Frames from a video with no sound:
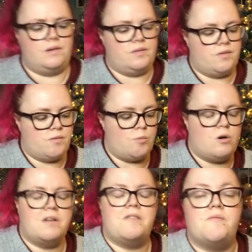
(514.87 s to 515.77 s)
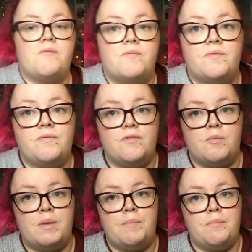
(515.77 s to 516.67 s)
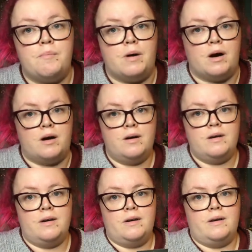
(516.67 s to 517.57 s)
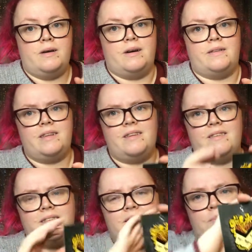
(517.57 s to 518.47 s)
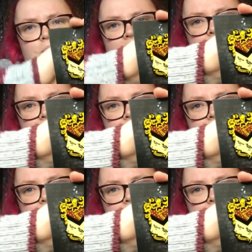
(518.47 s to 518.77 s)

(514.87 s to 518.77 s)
from what I remember, I think this is the black,